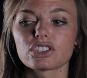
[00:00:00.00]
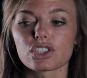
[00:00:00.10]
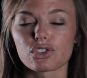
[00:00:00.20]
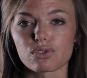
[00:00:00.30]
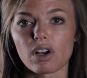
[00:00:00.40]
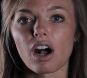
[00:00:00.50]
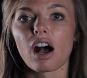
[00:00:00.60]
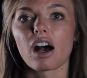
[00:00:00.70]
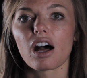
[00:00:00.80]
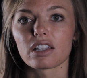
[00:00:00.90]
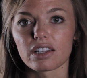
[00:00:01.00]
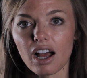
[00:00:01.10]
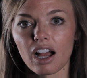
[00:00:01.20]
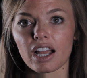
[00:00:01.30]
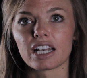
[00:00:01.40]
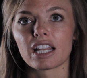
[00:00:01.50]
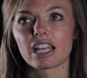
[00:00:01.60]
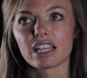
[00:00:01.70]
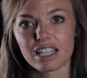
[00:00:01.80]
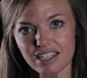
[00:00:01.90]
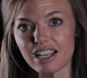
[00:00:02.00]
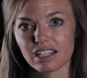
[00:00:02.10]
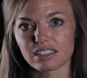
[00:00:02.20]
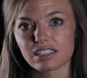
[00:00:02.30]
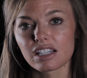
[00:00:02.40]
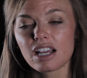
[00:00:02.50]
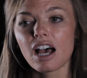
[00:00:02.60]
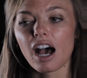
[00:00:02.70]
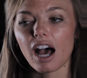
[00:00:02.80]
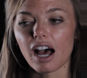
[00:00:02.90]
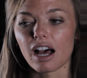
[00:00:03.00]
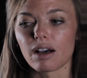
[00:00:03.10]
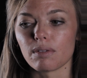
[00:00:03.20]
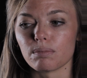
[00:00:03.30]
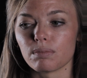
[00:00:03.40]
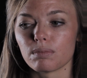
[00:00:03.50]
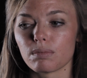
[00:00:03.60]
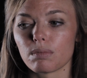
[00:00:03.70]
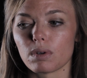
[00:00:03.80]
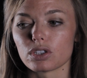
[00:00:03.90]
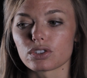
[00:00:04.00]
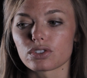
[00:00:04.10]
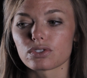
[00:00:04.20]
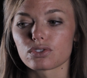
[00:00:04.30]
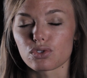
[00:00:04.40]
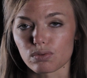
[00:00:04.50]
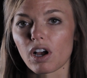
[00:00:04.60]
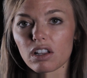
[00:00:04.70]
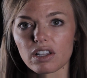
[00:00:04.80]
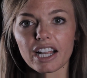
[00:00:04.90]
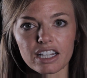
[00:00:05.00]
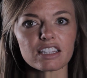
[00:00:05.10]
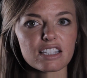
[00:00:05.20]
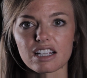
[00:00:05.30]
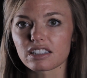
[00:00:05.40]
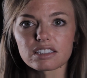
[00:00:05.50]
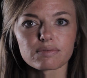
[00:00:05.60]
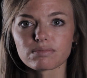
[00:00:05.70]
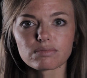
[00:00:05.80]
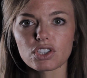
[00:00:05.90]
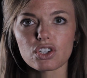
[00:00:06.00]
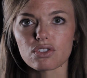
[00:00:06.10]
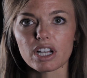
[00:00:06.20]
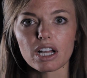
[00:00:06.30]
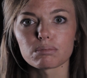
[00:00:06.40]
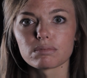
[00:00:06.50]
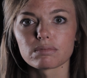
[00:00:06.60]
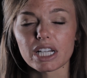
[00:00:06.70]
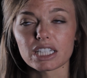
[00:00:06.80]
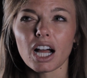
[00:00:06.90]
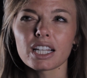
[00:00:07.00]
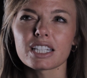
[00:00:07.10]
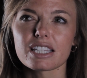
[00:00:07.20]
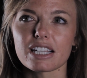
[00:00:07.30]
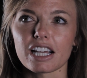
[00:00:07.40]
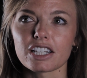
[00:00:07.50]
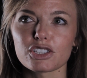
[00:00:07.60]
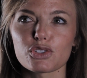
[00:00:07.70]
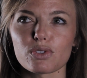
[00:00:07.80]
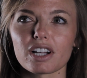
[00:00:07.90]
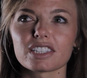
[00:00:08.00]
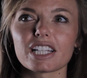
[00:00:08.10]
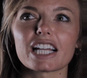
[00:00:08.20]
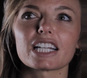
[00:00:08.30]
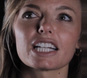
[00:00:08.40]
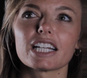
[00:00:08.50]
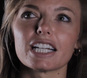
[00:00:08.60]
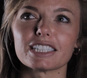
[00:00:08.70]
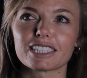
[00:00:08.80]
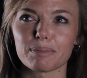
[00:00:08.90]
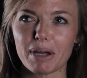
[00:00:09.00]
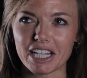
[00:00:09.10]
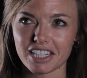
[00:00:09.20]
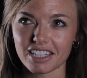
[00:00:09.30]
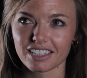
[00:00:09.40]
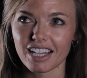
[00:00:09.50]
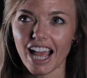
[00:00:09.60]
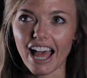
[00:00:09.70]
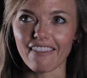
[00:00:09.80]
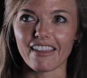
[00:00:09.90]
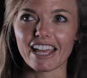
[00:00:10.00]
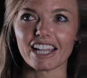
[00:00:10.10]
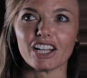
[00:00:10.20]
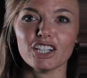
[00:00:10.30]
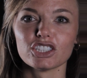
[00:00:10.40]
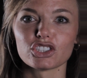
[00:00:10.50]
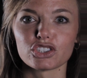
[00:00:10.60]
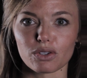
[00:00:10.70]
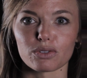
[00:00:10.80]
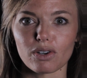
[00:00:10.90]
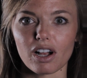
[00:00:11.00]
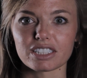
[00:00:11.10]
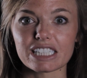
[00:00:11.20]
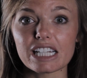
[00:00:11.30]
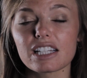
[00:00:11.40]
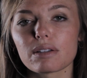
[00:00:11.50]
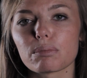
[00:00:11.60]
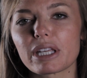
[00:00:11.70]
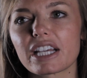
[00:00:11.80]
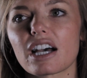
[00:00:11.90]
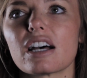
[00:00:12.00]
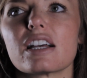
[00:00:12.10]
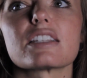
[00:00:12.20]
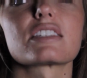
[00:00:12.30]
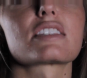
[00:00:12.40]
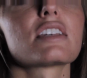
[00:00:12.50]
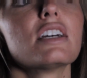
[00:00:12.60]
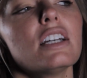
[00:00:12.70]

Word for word: to draw a line in the sand. Um, draw a line in the sand, straight up. Like, not in the sand, draw it like in cement. And then don't cross it because